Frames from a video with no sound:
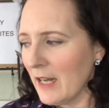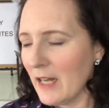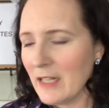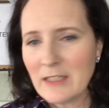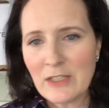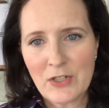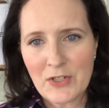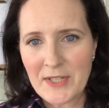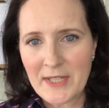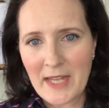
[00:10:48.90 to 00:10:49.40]
A
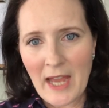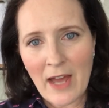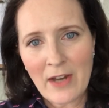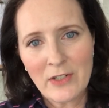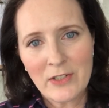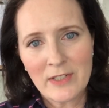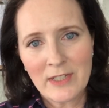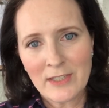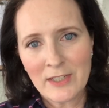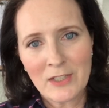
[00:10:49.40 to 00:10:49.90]
little
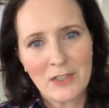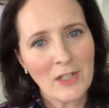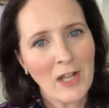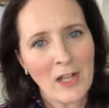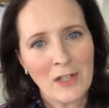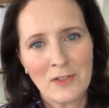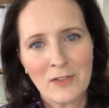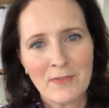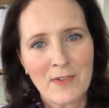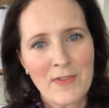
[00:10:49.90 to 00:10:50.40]
scattered, a little
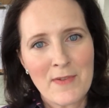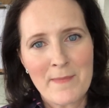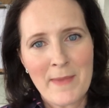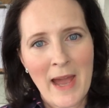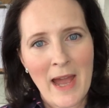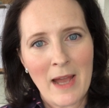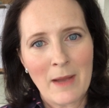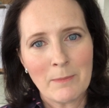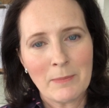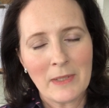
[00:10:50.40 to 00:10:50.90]
all over the
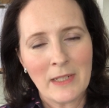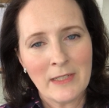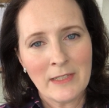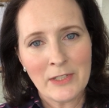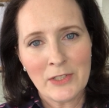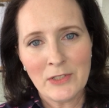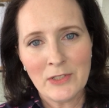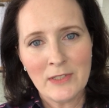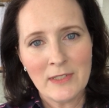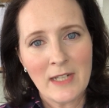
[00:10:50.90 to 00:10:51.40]
map, a
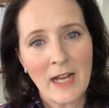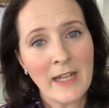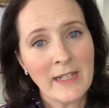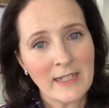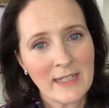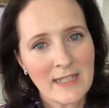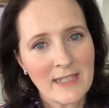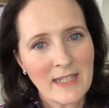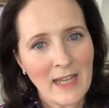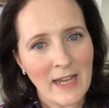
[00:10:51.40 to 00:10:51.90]
little
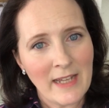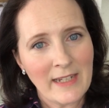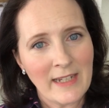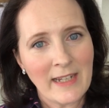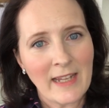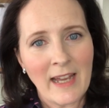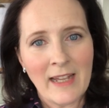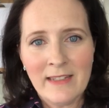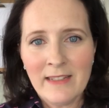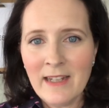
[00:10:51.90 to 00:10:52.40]

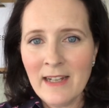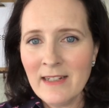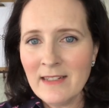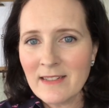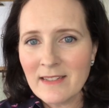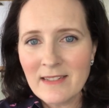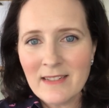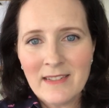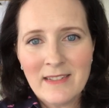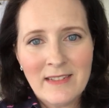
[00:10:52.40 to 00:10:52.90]
unexciting, and
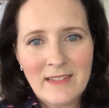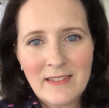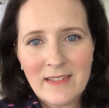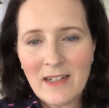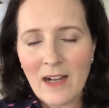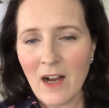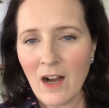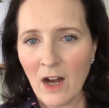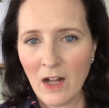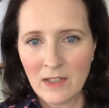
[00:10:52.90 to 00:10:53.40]
yet
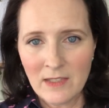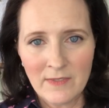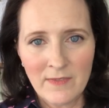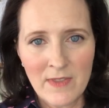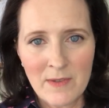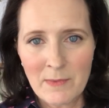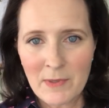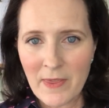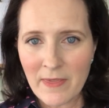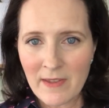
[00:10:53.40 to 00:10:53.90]
all of
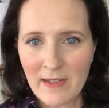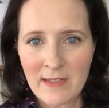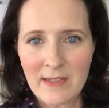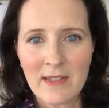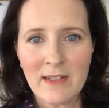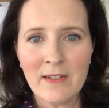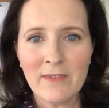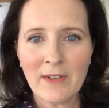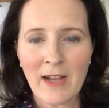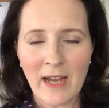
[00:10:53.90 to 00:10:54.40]
them are things
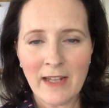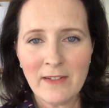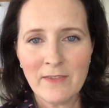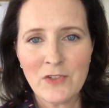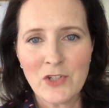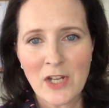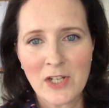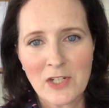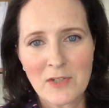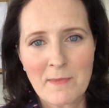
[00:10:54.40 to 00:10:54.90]
that have kind
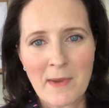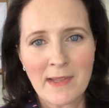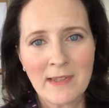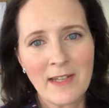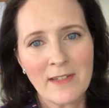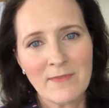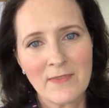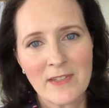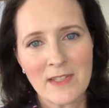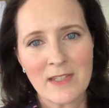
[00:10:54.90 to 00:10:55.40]
of changed my
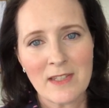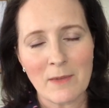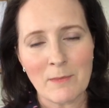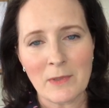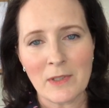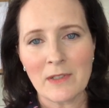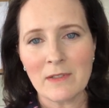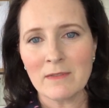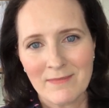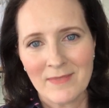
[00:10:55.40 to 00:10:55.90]
life this
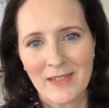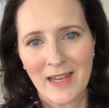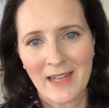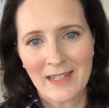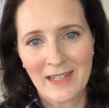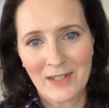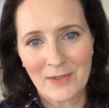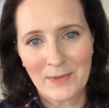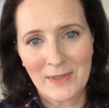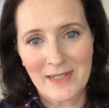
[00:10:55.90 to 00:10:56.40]
summer. I
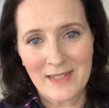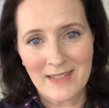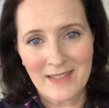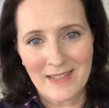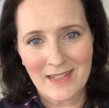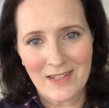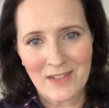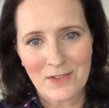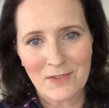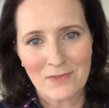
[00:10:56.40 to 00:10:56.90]
can't wait to
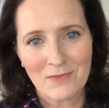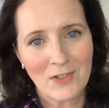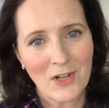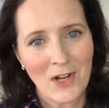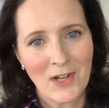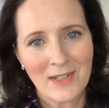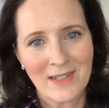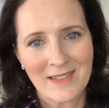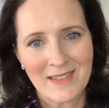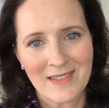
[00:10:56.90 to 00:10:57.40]
see you for
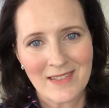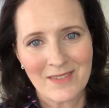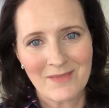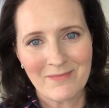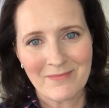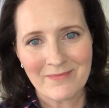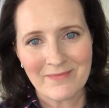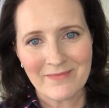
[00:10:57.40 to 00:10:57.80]
August.